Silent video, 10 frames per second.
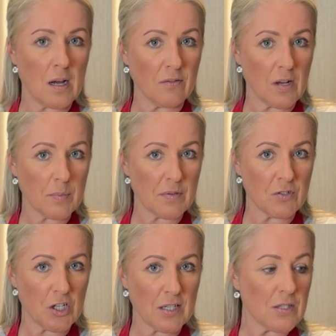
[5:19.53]

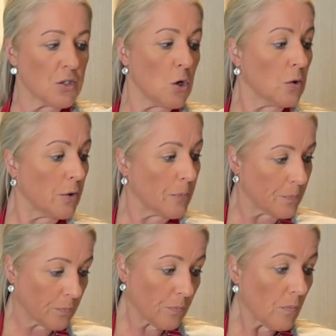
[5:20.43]
1.5 cups of red
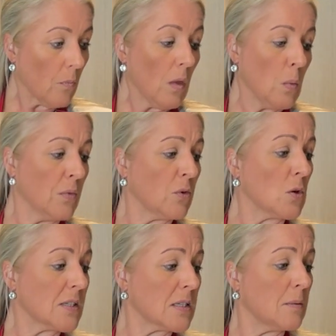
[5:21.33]
wine and
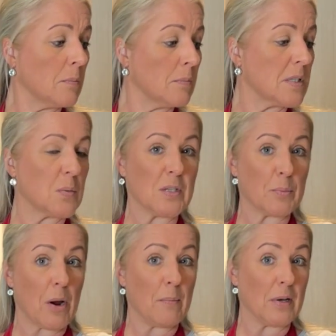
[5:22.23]
1.5 cups of chicken
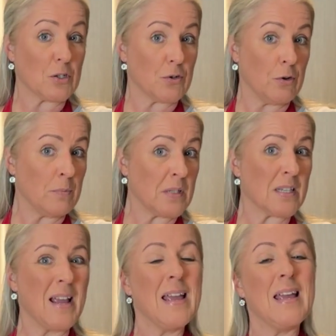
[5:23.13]
stock.
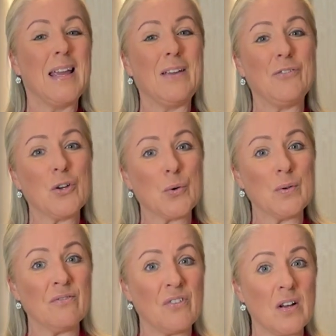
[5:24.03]
We've got
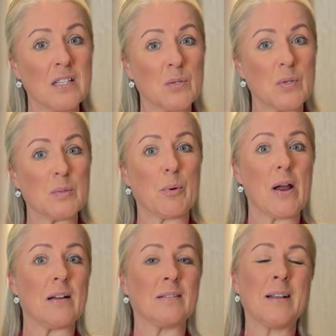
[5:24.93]
some Swiss brown
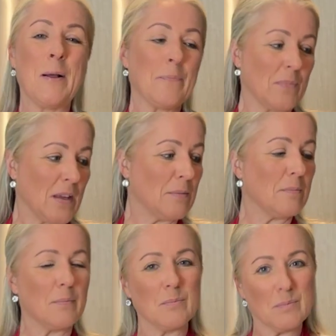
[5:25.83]
mushrooms.
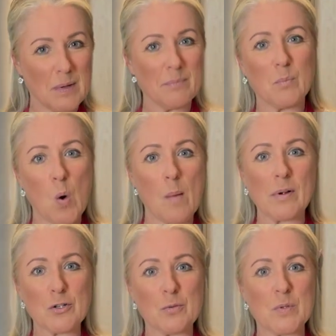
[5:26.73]
If you couldn't find
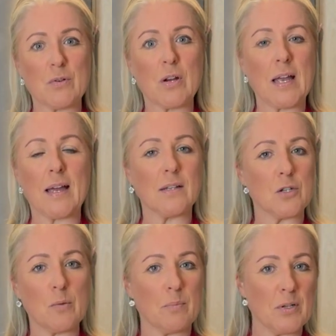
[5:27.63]
Swiss brown,
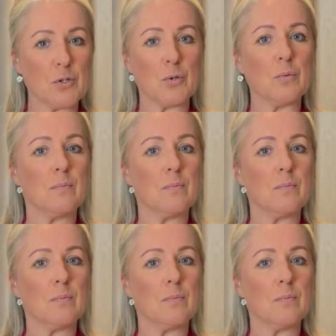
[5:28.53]
then